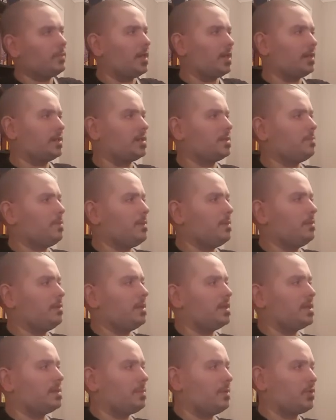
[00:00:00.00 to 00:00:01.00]
like
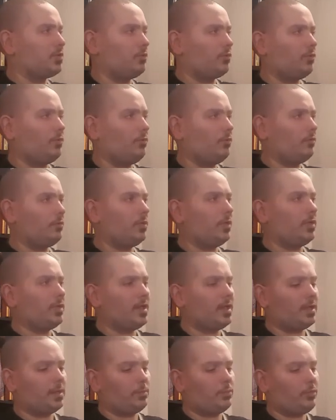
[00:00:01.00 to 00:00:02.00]
a special tool to
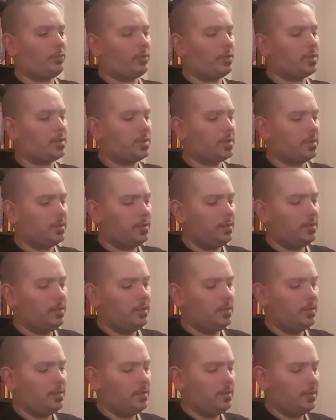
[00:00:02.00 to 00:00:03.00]
take the parts
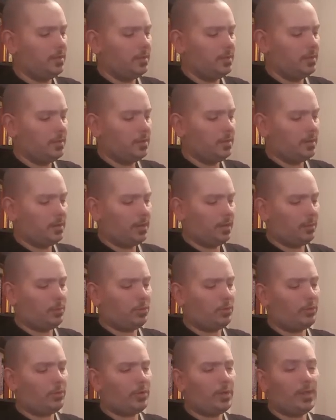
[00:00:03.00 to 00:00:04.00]

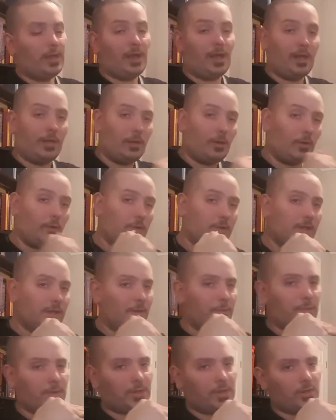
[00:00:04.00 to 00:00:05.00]
apart. And
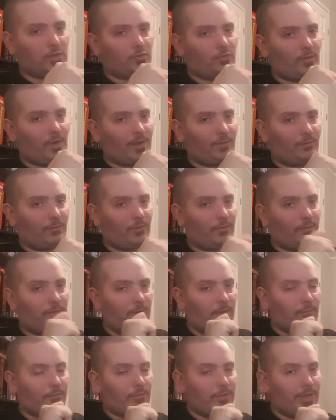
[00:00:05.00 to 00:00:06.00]
also with this rifle, if
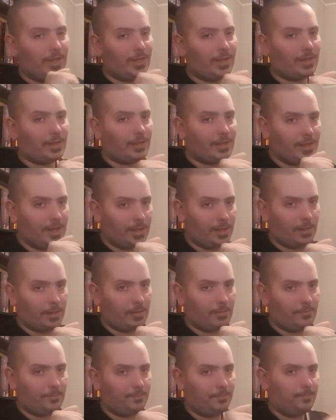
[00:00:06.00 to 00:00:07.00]
you ever need to clean it,
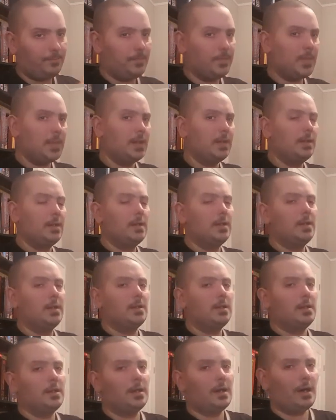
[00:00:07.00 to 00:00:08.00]

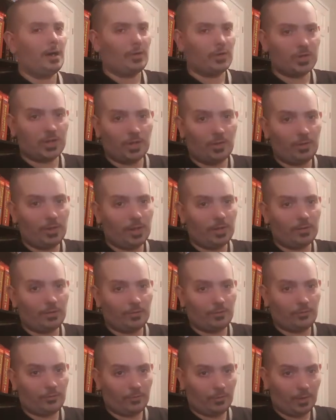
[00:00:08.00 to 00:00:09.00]
I'll show you a
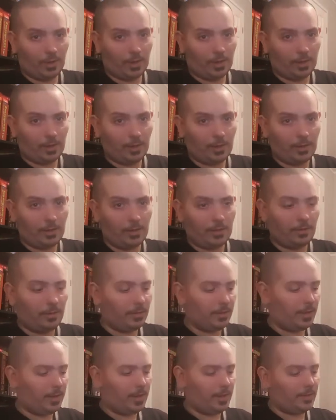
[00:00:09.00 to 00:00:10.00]
little trick
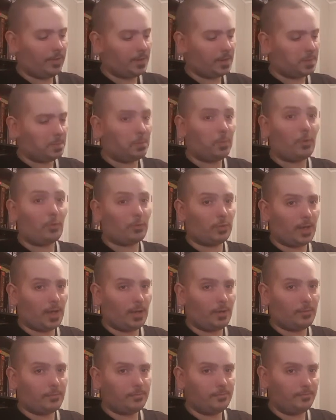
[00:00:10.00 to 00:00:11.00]
to get this bolt
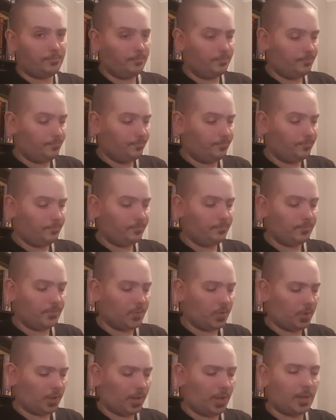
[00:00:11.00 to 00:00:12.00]
out.
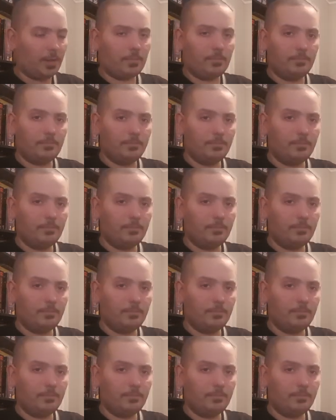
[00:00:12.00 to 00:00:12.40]
Okay?